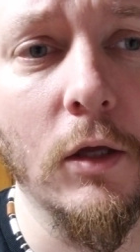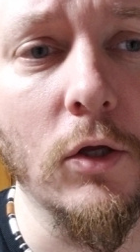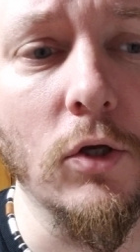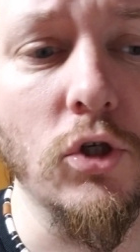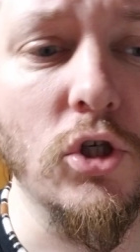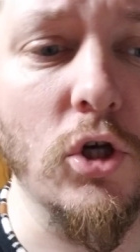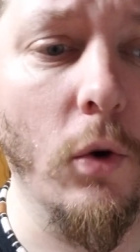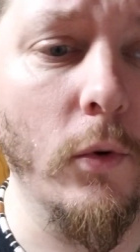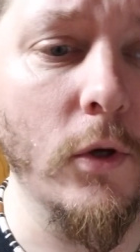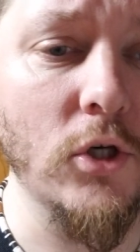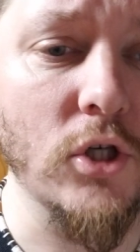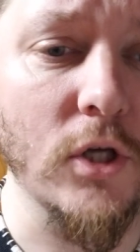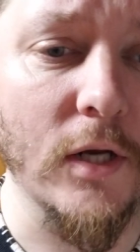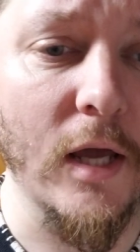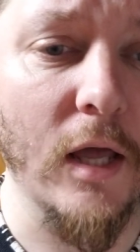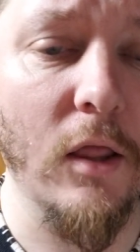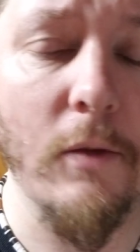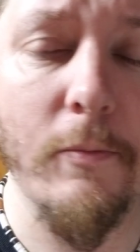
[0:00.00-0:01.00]
Joey
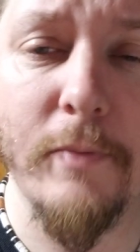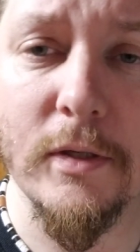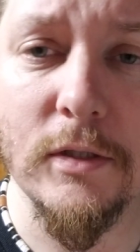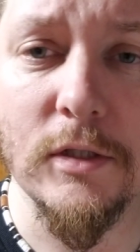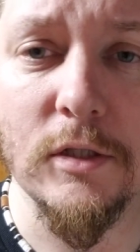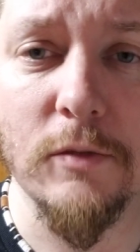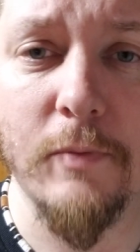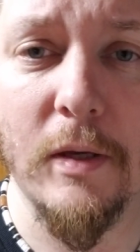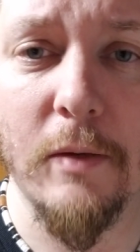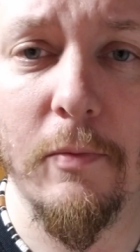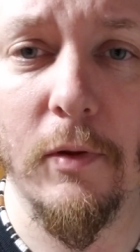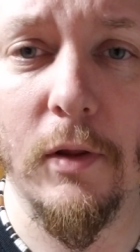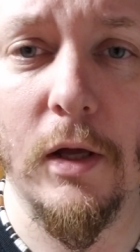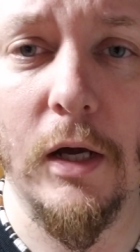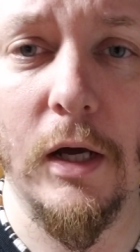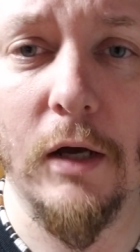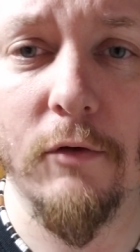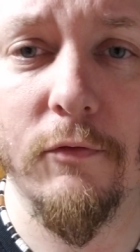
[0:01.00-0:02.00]
Janela pisses people
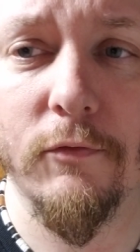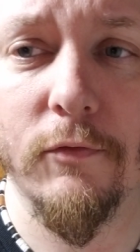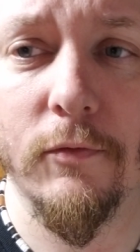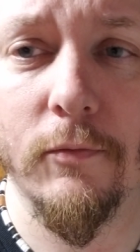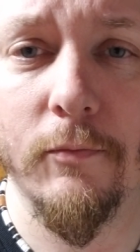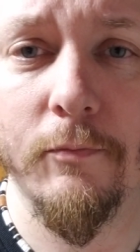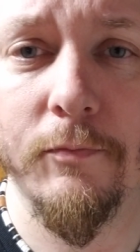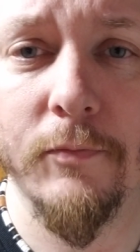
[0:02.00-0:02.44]
off.